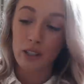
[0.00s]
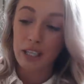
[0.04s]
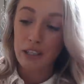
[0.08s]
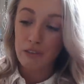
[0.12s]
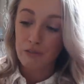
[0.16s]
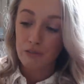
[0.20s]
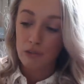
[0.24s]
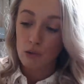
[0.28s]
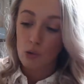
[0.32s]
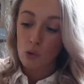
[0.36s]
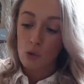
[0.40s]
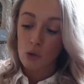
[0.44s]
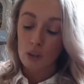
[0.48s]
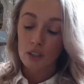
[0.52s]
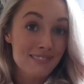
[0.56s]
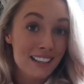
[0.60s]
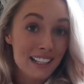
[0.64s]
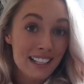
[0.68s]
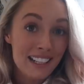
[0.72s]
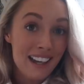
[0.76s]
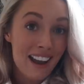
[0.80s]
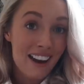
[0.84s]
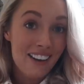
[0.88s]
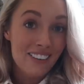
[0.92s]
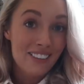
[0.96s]
great for
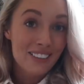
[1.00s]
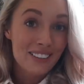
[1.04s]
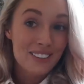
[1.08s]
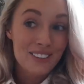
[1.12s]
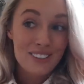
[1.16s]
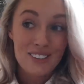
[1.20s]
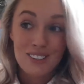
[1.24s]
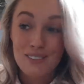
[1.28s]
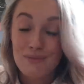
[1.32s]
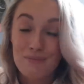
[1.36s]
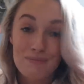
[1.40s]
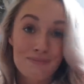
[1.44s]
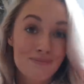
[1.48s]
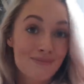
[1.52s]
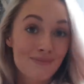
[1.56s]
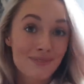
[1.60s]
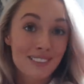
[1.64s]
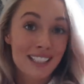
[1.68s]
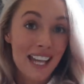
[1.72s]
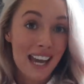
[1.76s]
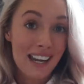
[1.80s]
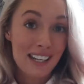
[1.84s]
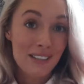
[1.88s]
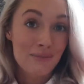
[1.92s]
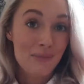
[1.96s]
running errands,
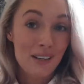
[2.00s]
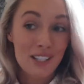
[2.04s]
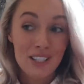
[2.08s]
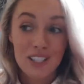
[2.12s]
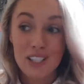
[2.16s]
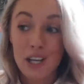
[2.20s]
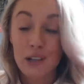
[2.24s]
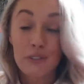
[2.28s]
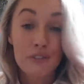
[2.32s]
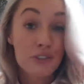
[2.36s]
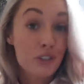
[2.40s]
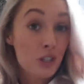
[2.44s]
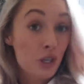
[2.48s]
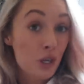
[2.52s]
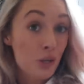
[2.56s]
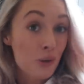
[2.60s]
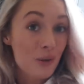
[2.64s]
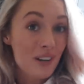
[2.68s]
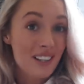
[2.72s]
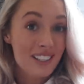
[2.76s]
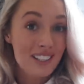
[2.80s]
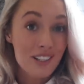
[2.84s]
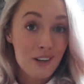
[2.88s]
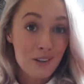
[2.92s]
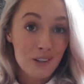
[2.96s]
getting myself
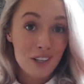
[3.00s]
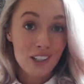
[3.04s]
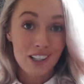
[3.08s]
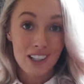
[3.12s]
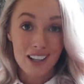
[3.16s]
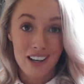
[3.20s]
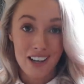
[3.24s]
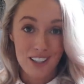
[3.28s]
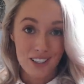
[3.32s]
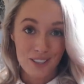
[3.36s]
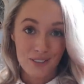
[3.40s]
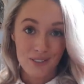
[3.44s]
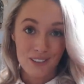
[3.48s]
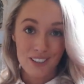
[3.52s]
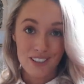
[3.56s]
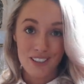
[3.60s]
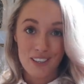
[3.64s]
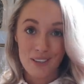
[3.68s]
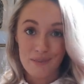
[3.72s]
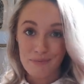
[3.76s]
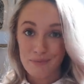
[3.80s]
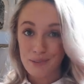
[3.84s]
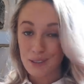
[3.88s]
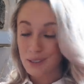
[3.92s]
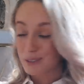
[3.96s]
to a yoga class, for
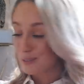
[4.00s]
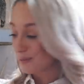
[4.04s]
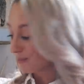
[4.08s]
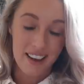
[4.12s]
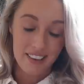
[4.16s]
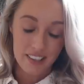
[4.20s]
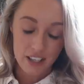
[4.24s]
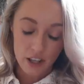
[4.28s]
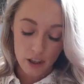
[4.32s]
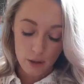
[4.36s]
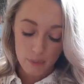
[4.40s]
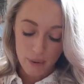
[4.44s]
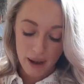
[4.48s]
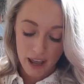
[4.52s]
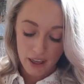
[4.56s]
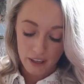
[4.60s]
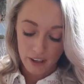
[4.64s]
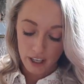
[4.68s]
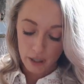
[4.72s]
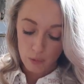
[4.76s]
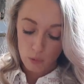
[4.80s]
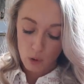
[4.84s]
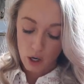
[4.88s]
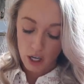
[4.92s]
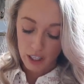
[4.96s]
example. Another pair
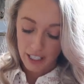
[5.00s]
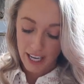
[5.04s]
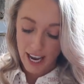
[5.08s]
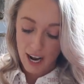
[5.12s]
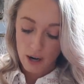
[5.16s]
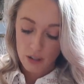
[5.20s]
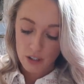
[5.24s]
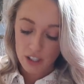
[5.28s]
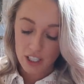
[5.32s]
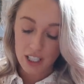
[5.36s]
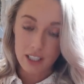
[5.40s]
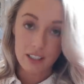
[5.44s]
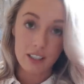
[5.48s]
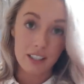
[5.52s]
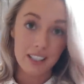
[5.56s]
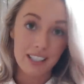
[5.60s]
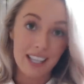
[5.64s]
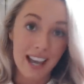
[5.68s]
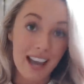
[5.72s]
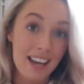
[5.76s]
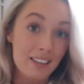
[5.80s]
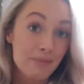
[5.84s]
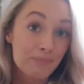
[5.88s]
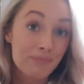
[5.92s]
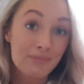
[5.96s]
that I work out in,
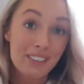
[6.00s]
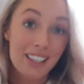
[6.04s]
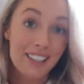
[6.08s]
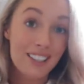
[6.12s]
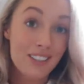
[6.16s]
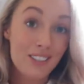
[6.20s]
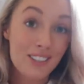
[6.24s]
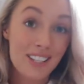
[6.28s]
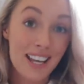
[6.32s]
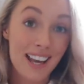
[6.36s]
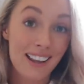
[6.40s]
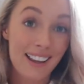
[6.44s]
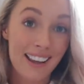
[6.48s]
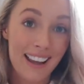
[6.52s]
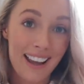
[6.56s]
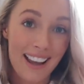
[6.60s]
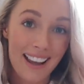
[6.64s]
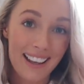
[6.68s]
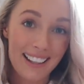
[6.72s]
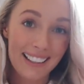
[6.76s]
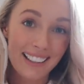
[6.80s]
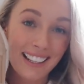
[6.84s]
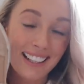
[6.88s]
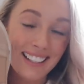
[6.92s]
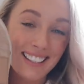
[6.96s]
again, can you tell I
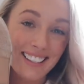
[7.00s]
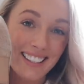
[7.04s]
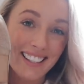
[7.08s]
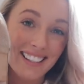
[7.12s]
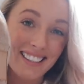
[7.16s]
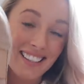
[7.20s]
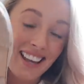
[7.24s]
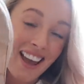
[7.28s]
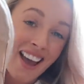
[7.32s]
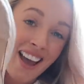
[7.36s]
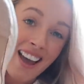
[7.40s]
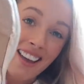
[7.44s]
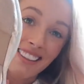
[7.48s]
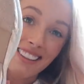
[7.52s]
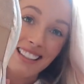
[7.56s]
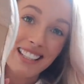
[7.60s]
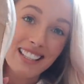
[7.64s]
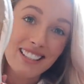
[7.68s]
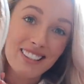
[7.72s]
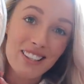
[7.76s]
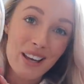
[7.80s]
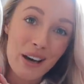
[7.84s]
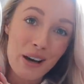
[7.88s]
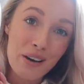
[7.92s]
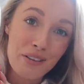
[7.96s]
hate laces?
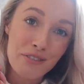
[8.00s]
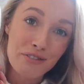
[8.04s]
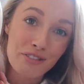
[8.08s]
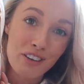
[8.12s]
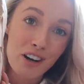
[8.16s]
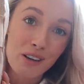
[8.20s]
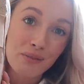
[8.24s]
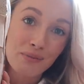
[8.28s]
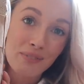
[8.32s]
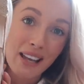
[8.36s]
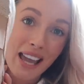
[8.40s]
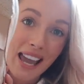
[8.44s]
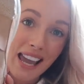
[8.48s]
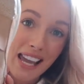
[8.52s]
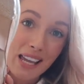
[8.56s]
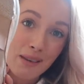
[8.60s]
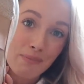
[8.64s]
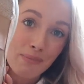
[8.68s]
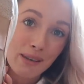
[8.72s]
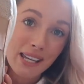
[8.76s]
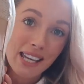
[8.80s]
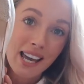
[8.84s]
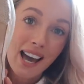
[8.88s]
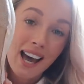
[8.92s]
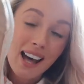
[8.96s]
These are from
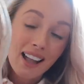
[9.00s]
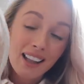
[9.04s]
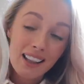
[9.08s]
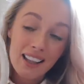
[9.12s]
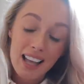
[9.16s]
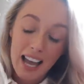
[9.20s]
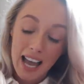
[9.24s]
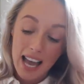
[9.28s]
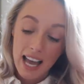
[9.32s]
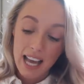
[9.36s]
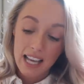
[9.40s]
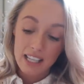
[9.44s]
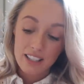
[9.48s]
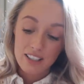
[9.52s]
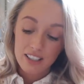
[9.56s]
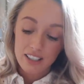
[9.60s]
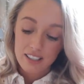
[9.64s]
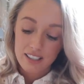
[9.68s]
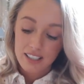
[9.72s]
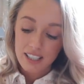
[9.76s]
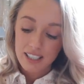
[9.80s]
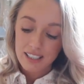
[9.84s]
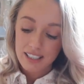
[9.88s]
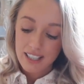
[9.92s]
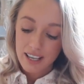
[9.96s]
APL and I
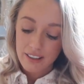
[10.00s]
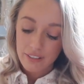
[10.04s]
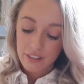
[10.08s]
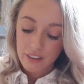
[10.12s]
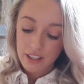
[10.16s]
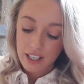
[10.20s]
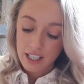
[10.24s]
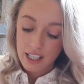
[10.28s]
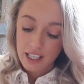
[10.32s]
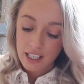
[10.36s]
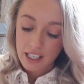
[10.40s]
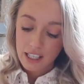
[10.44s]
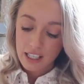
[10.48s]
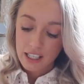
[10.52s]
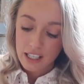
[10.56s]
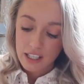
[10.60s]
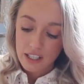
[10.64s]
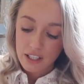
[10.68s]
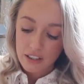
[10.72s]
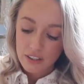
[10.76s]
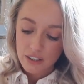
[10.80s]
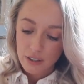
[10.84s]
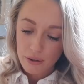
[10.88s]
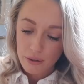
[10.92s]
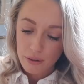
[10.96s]
did get
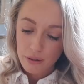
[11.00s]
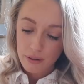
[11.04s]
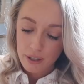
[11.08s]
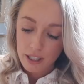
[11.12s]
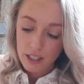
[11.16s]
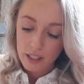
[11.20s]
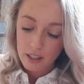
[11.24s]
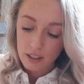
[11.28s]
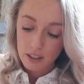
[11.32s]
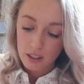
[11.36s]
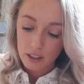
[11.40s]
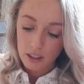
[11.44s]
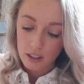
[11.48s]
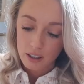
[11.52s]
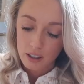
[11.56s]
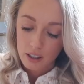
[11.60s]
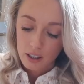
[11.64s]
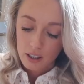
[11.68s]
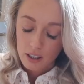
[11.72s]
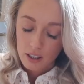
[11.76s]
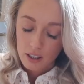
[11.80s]
these, I think,